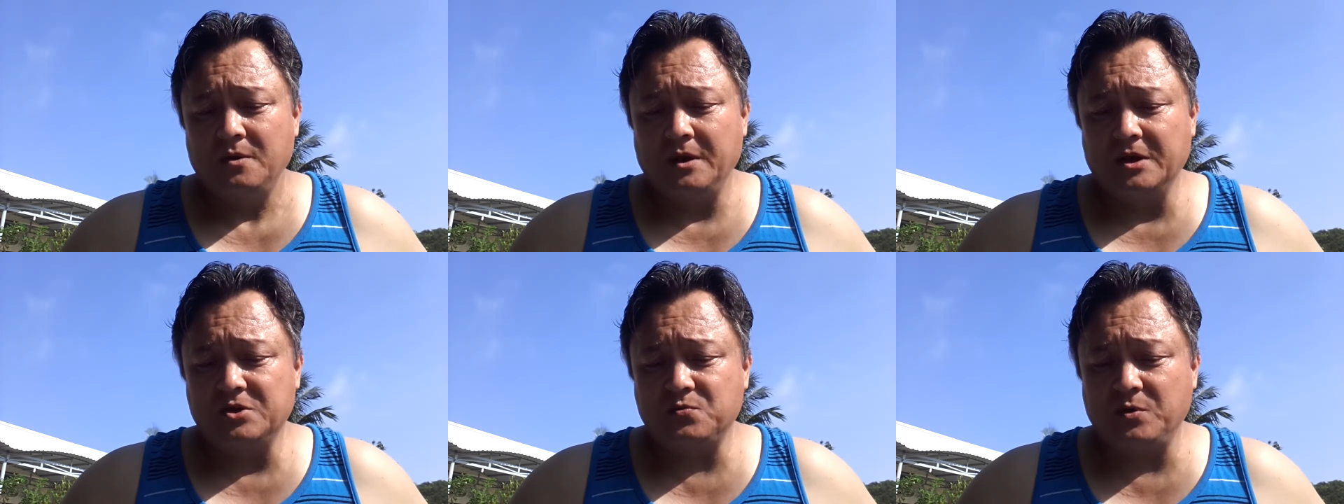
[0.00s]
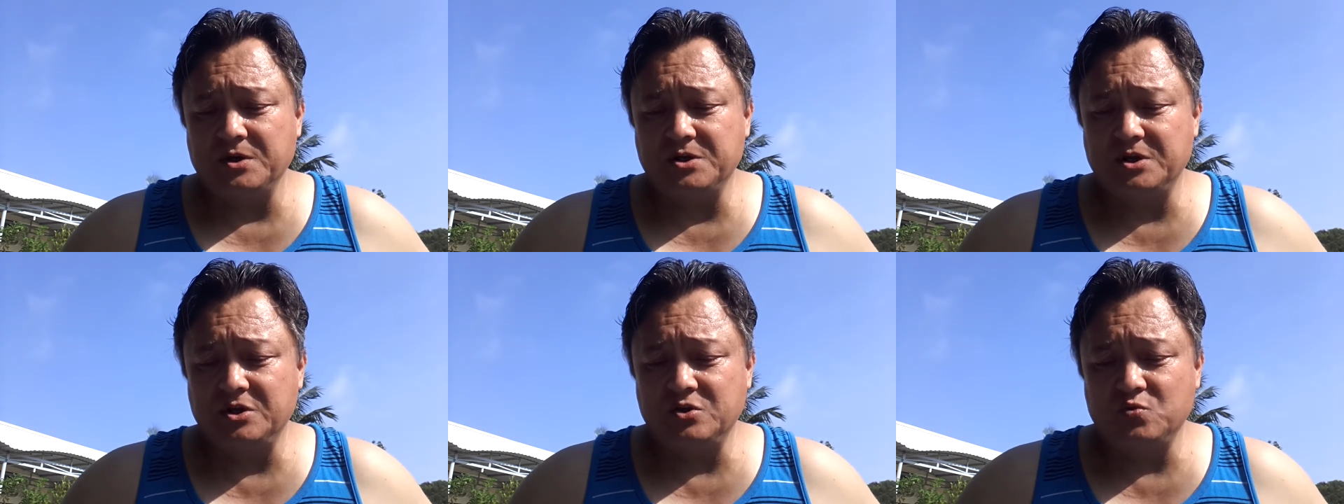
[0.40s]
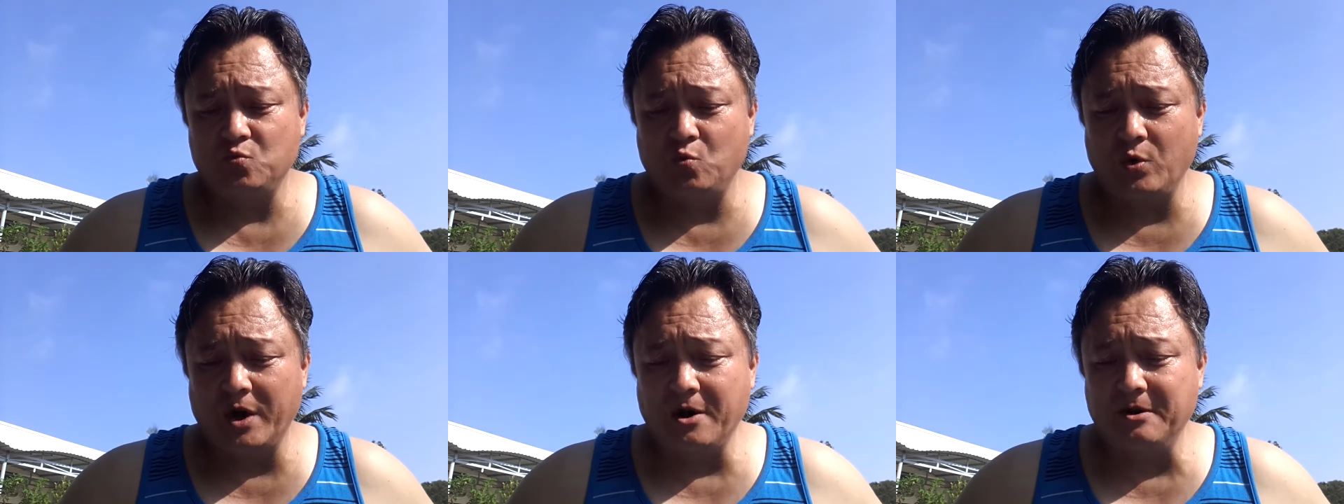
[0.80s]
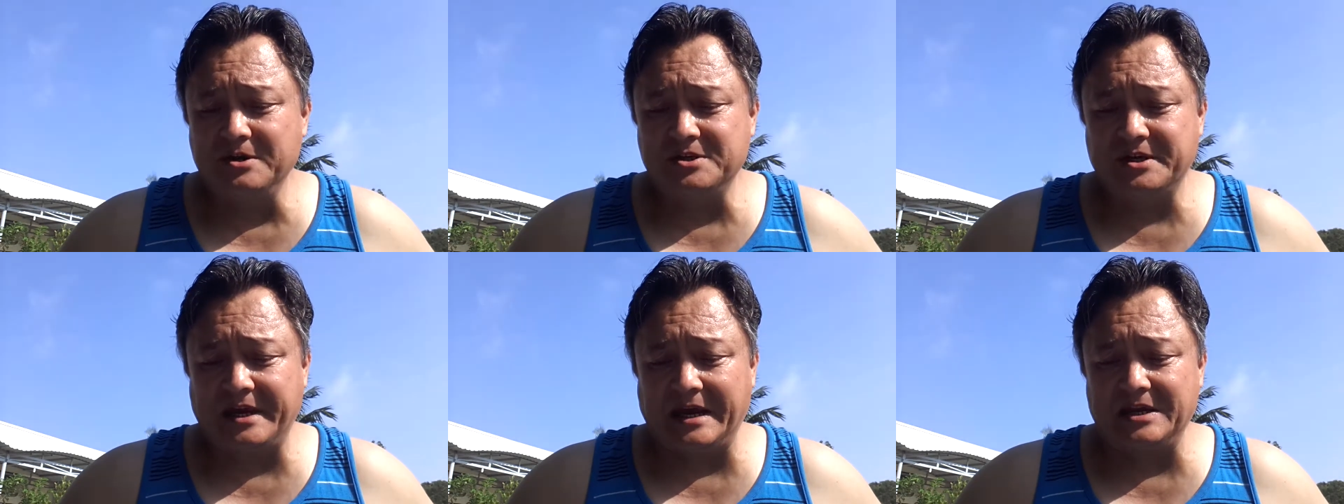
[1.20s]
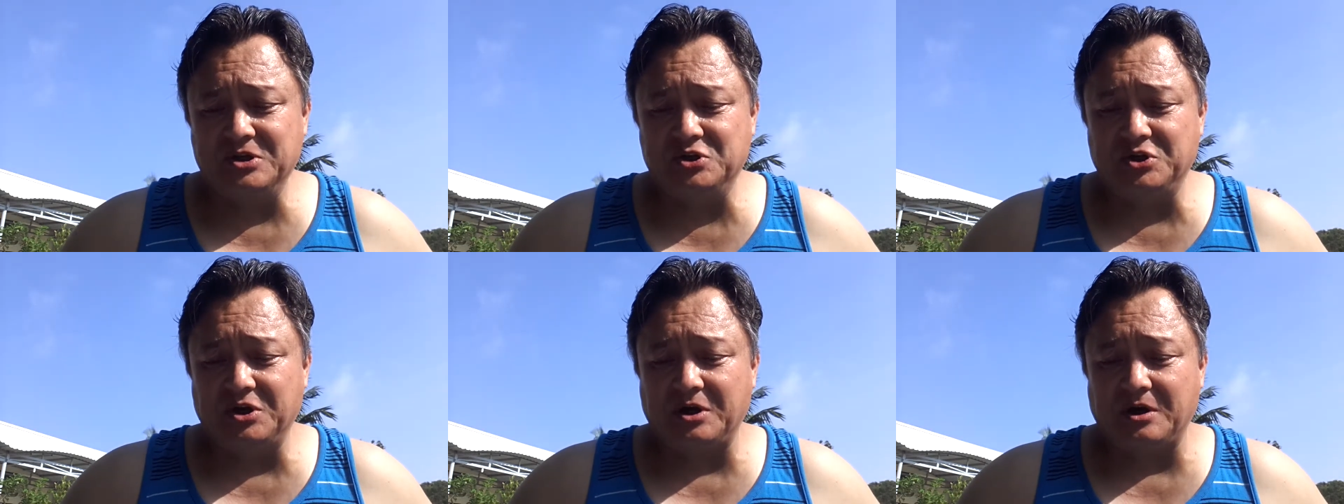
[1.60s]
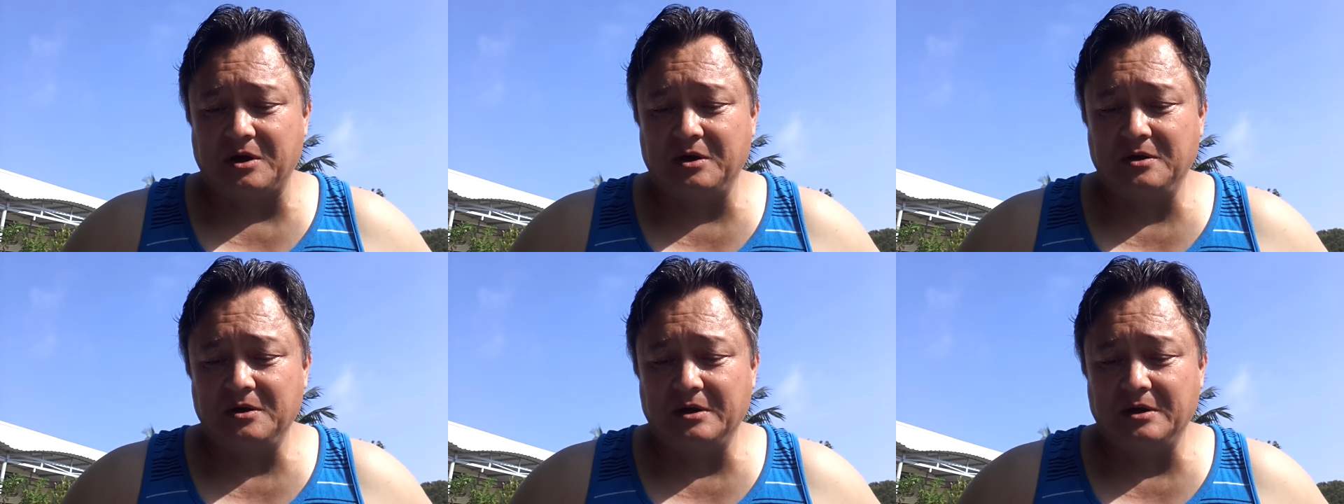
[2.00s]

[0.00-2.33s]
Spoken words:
Next question is, where is Can Tho?